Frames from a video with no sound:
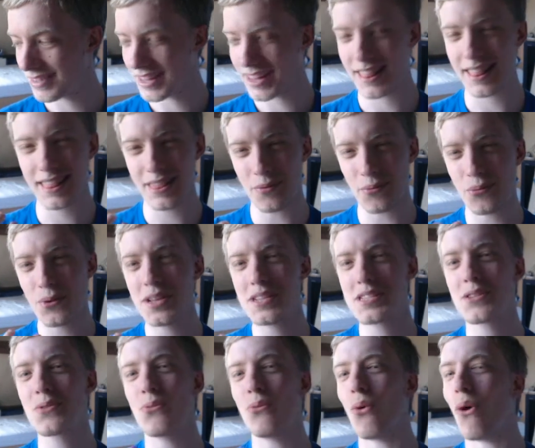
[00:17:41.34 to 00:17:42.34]
the
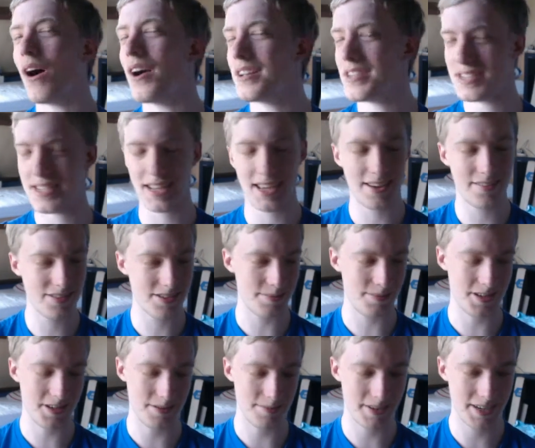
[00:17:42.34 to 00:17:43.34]
reason why she gave it to
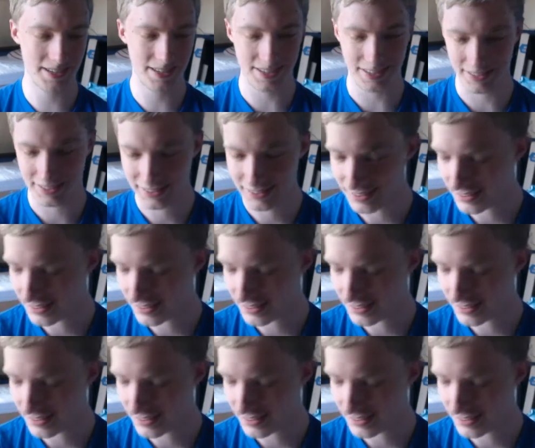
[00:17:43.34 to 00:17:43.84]
me is amazing.